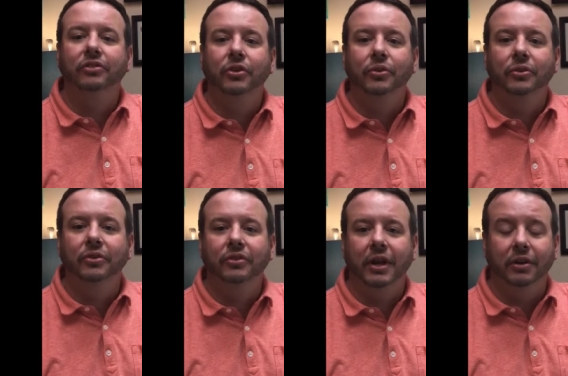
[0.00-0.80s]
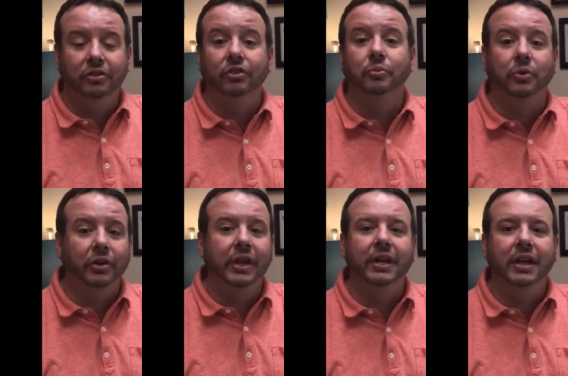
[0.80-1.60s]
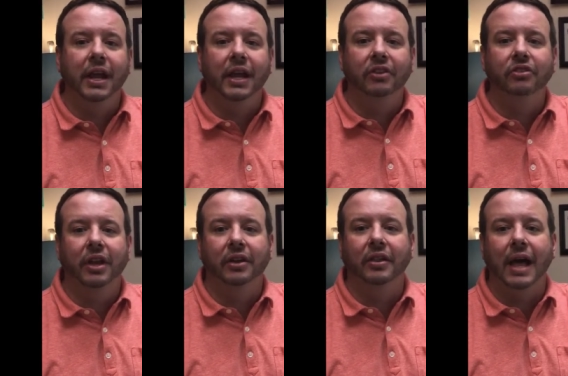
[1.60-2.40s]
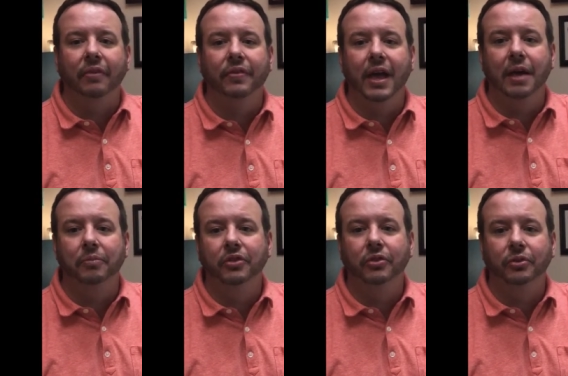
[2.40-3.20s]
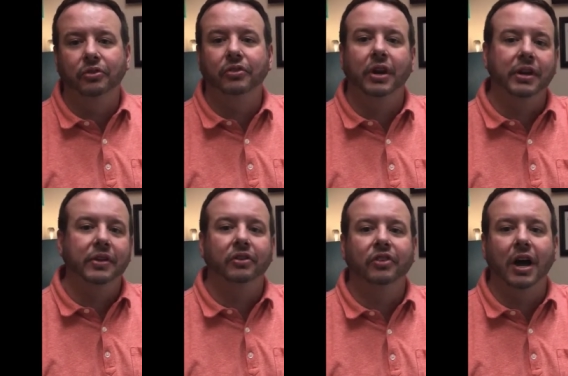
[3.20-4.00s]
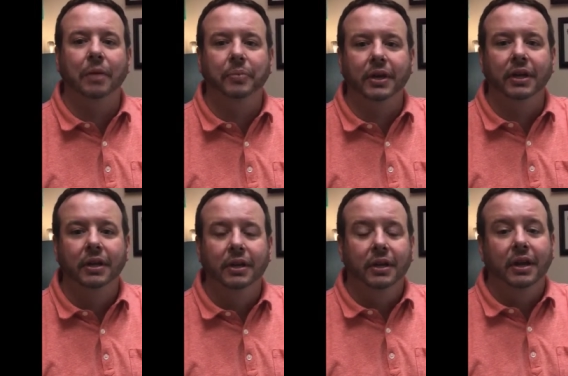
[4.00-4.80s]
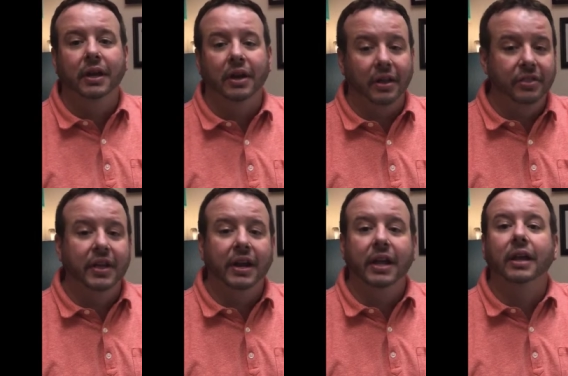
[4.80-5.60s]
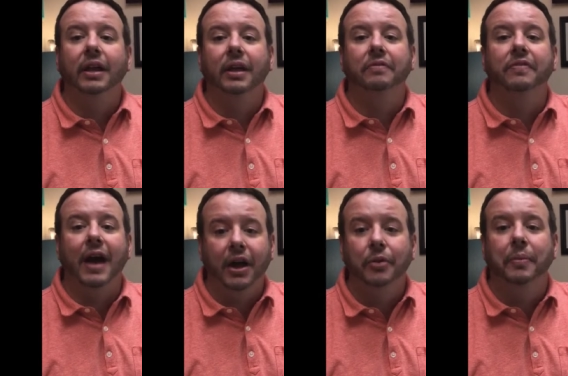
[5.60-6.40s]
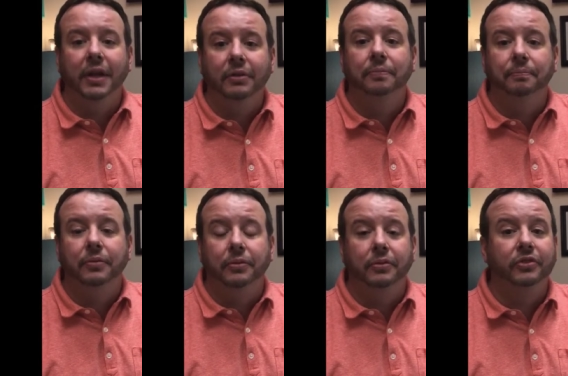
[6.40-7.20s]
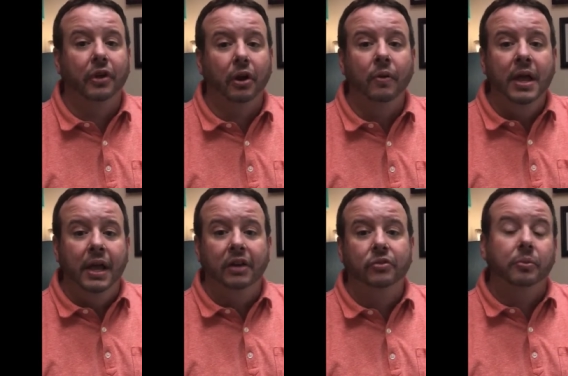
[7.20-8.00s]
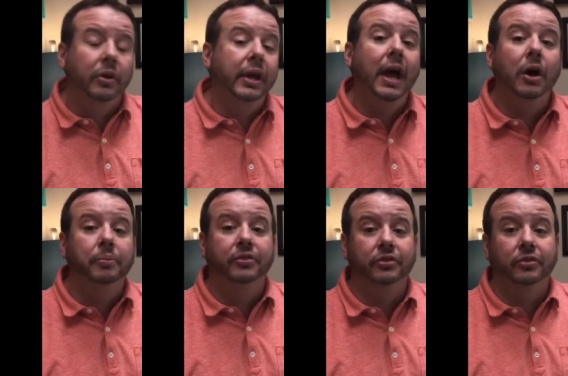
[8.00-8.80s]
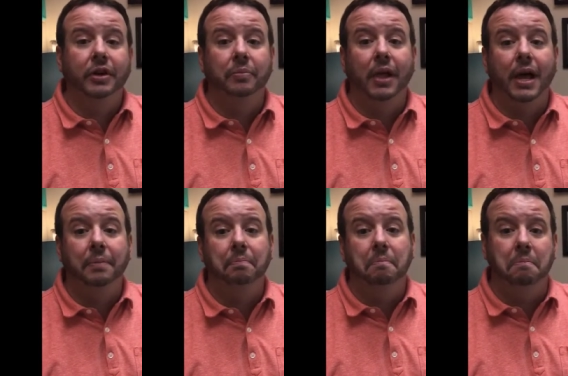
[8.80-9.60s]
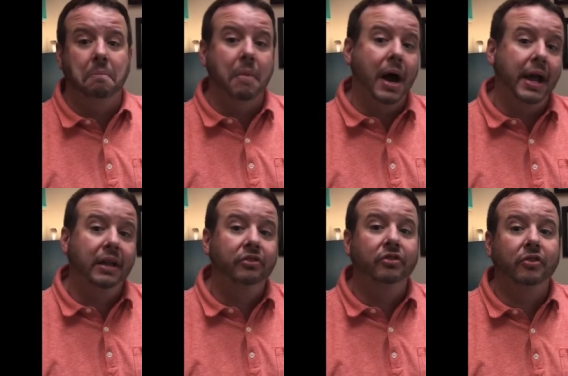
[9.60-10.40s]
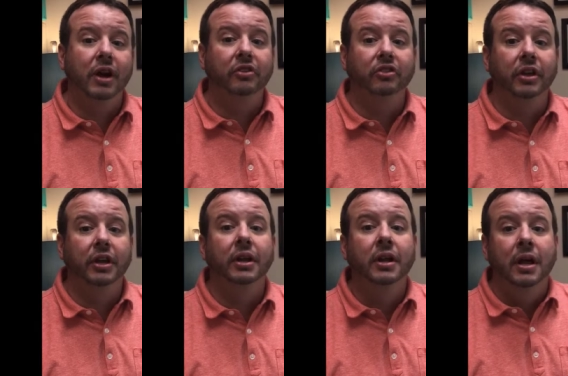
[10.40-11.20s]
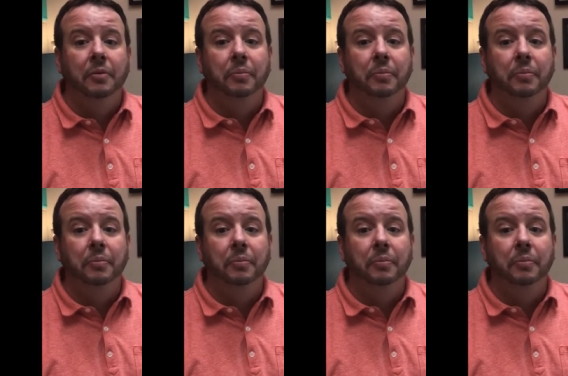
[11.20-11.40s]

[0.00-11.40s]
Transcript: students, and it just really engaged and allowed them to study their topic in an authentic environment. So it's really helped streamline my instruction